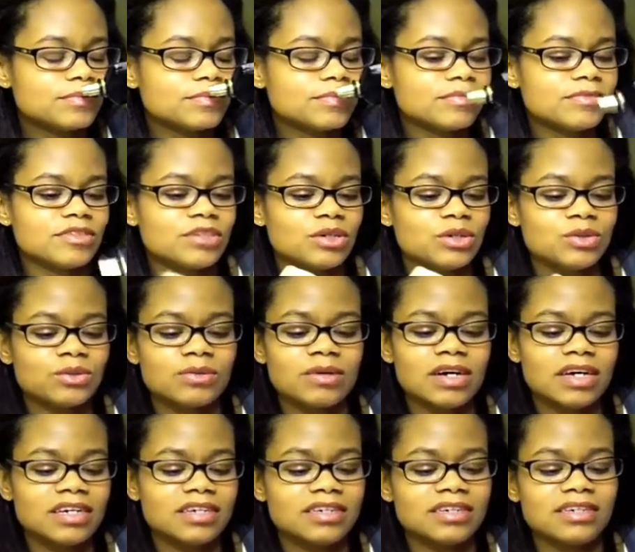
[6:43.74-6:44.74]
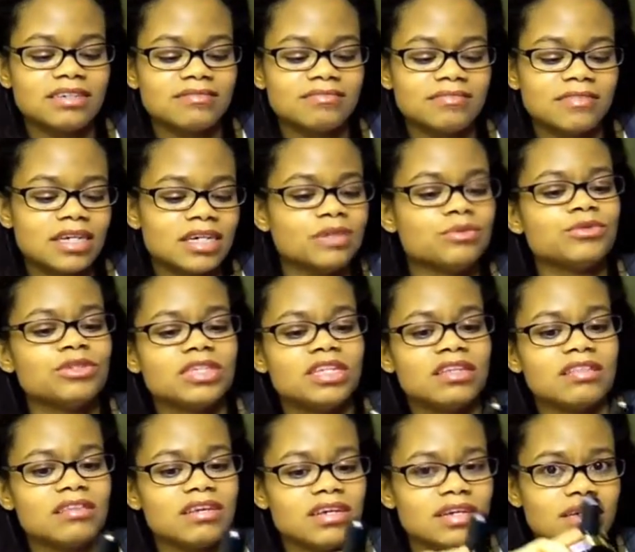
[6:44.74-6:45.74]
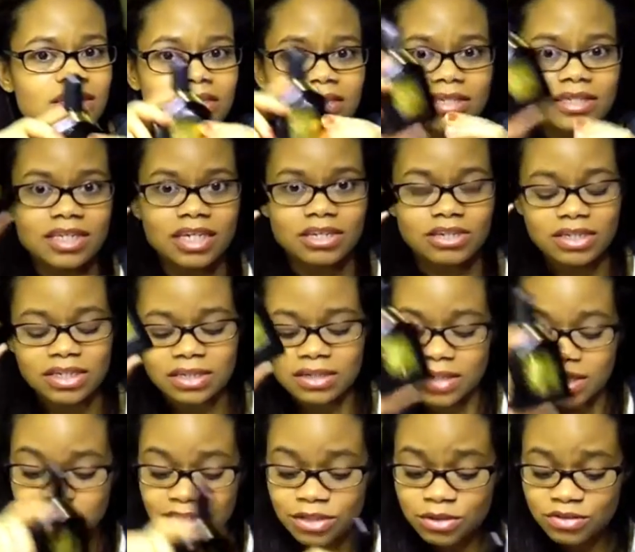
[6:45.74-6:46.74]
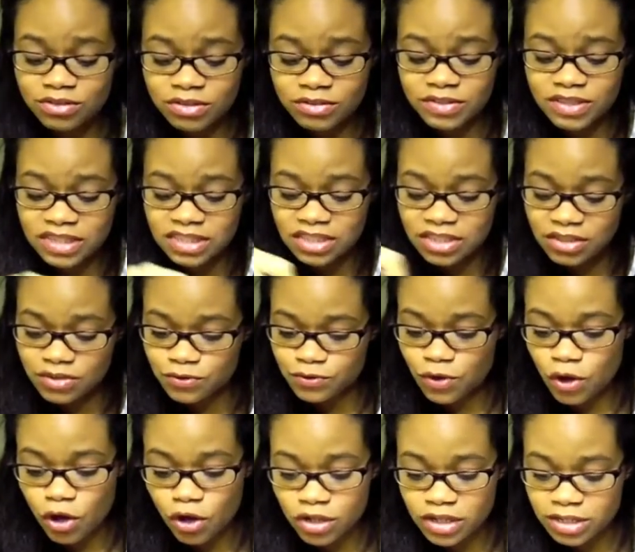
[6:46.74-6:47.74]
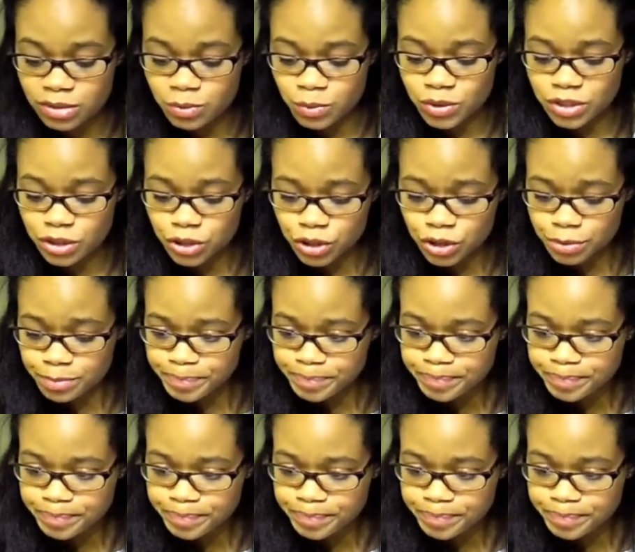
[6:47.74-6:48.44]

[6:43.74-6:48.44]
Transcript: So I really think I'll get a lot of use of it this fall and winter.